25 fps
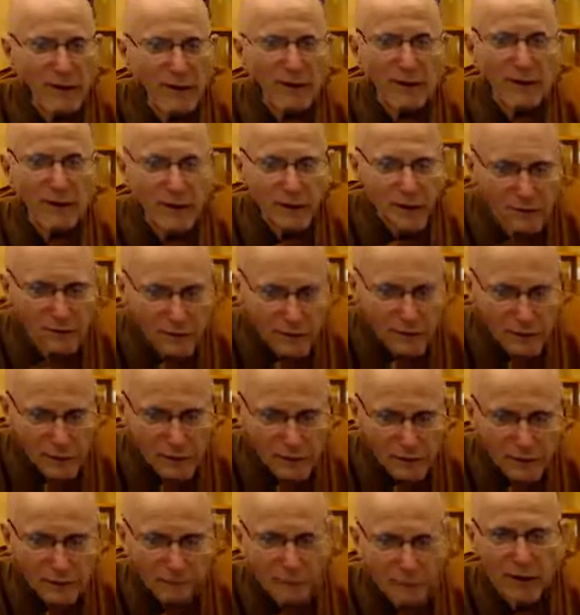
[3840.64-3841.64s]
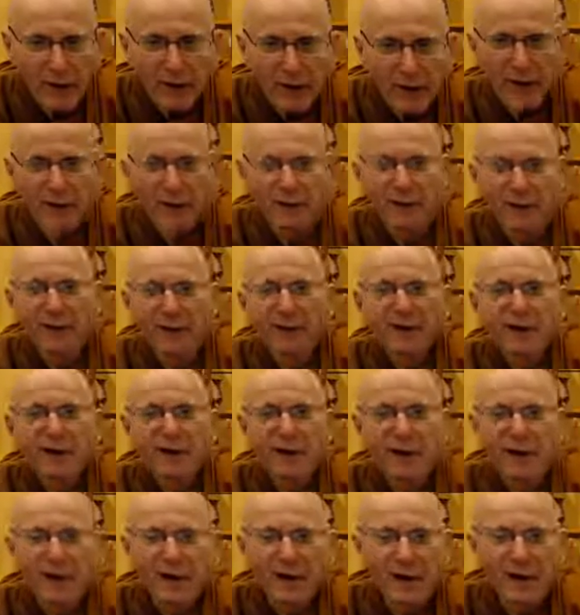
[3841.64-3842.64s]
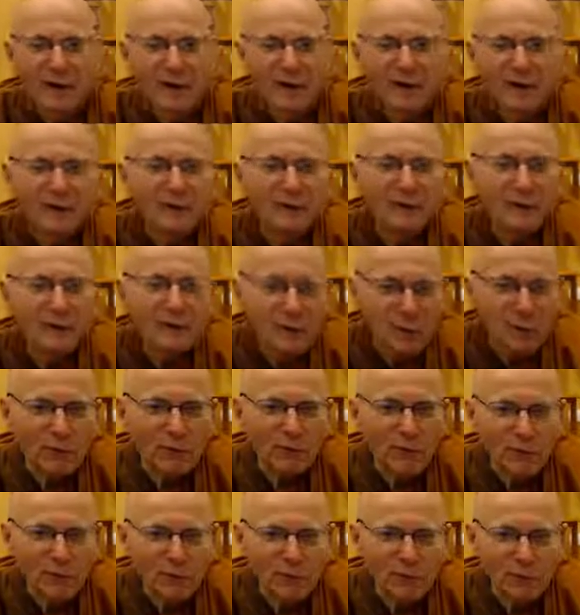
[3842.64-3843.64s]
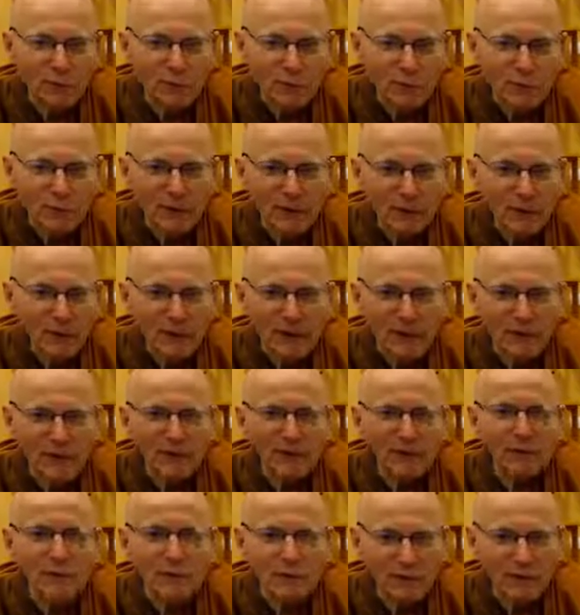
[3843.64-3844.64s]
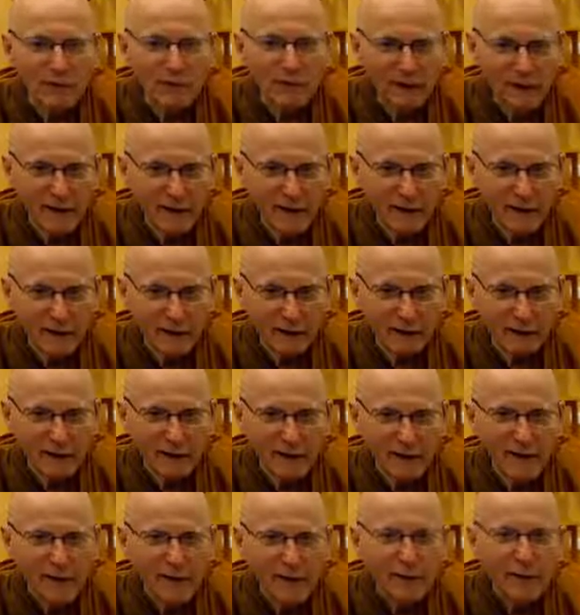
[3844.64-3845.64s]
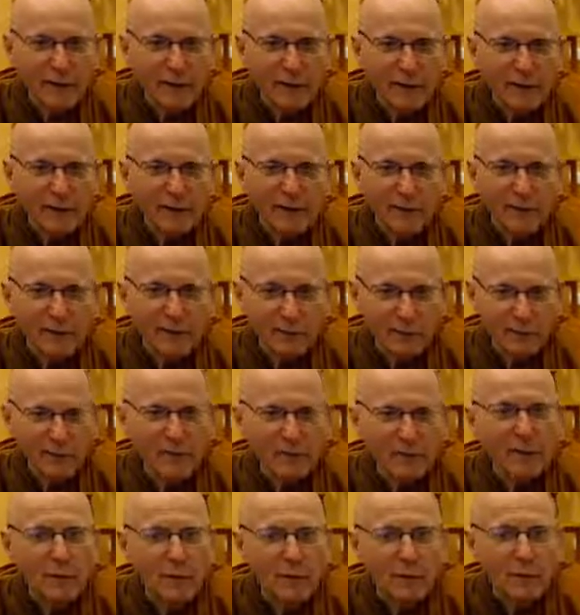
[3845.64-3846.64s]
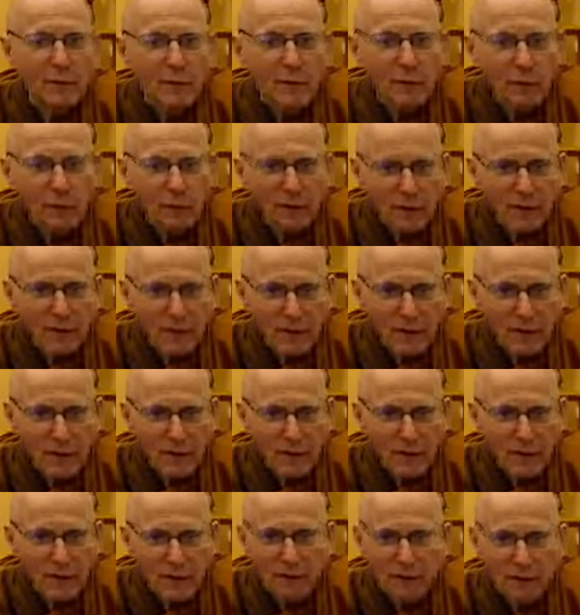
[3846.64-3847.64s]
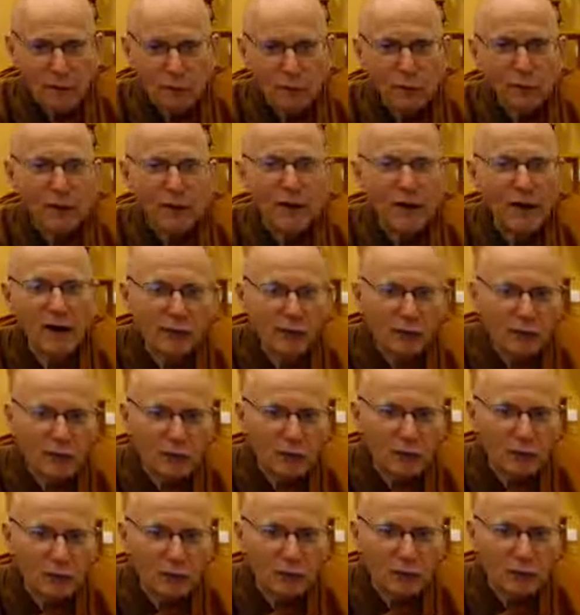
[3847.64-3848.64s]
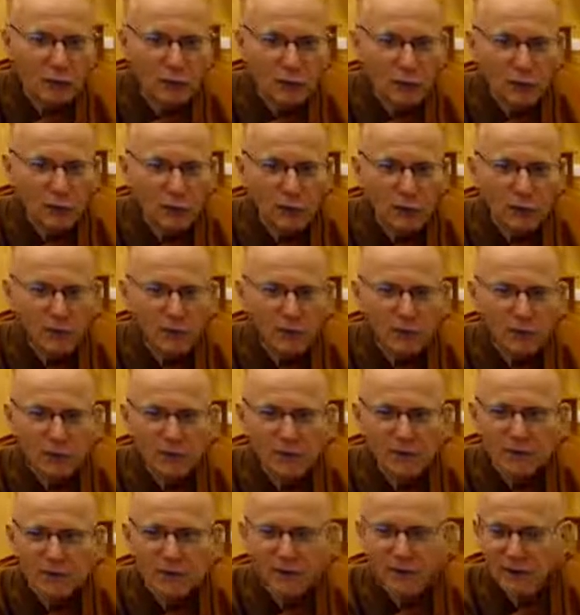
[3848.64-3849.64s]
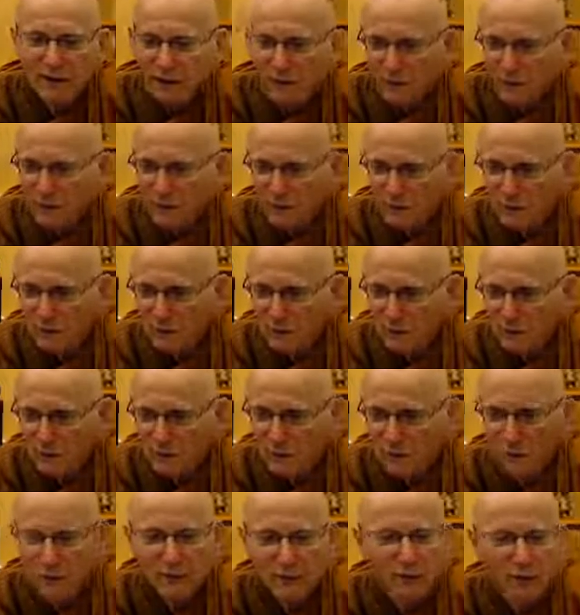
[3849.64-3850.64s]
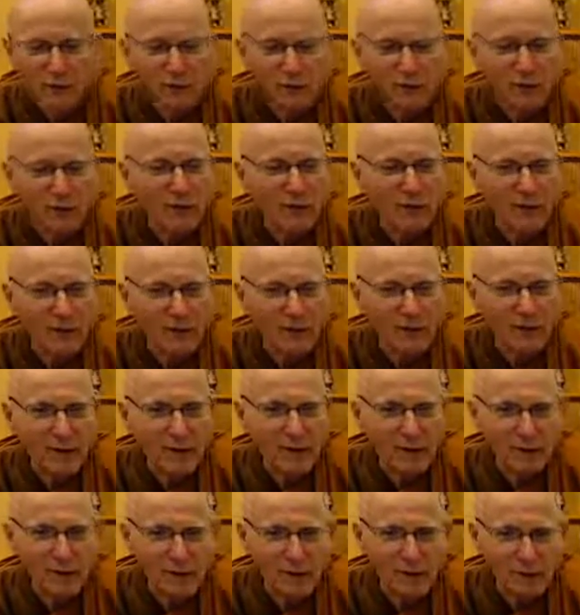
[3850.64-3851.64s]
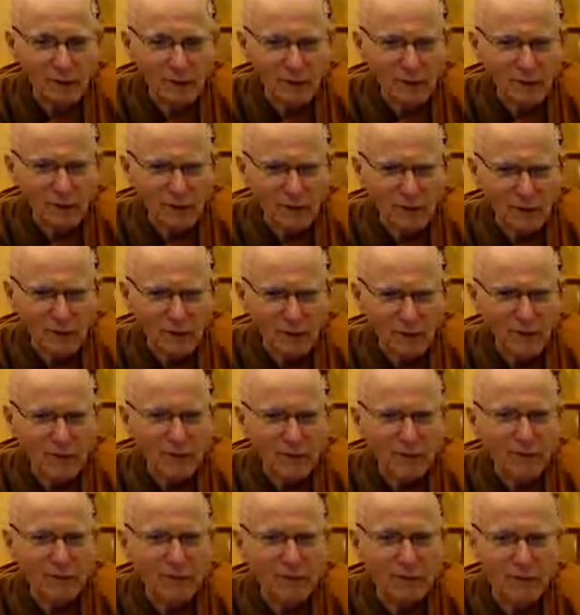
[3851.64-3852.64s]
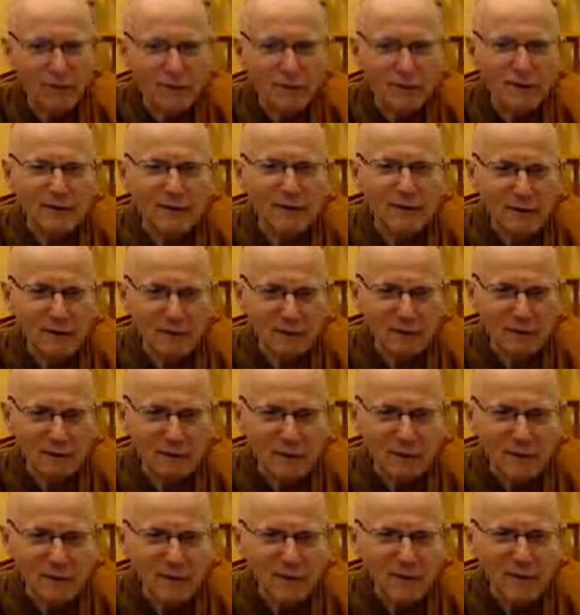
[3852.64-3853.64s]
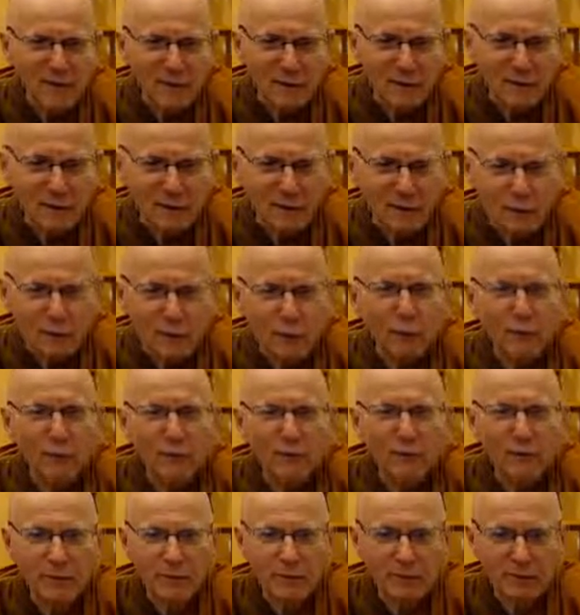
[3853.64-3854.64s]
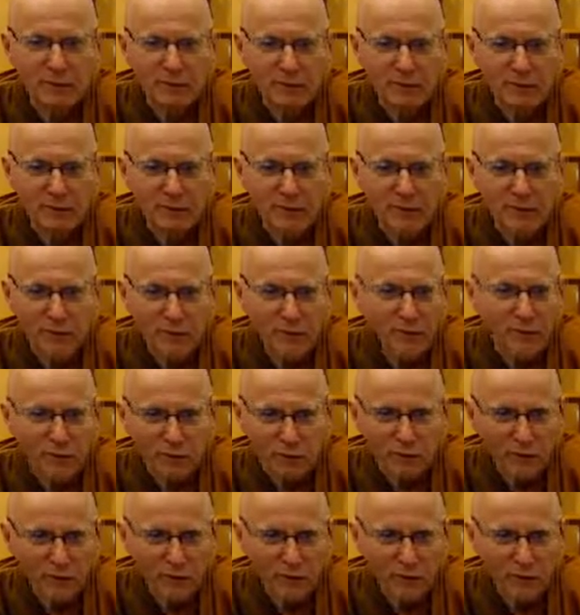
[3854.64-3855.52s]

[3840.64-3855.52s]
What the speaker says: month, sorry. And there are more people that are able to come. So I'll say good afternoon to all of you. It's getting close to your finish time. I think you're finishing in about 15 minutes. So all the best. Ajahn